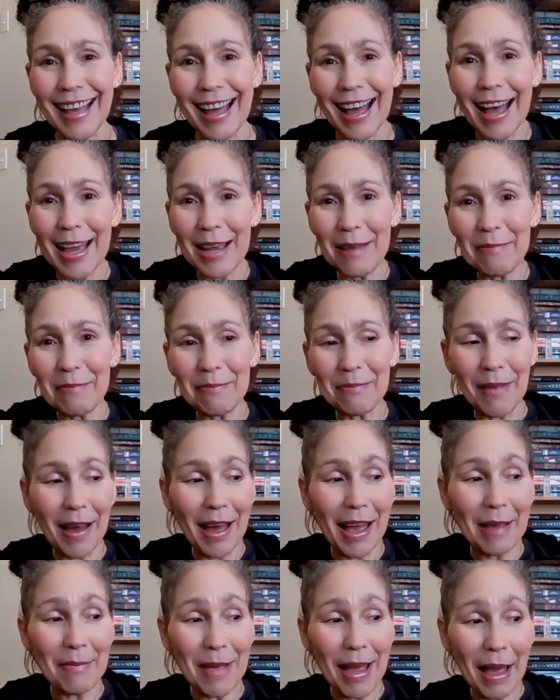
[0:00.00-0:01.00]
I'm
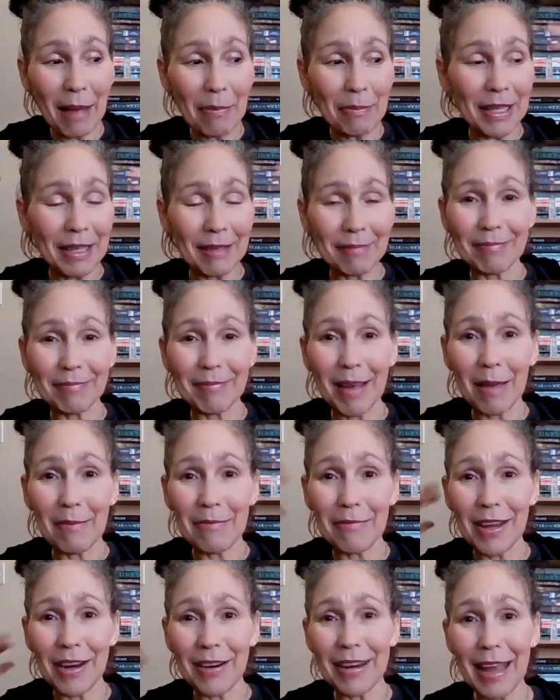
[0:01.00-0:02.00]
I'm happy.
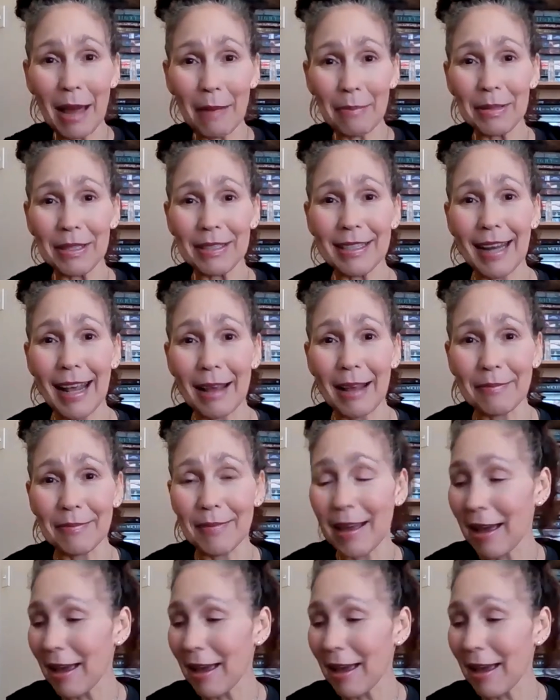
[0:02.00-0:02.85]
I'm very happy today.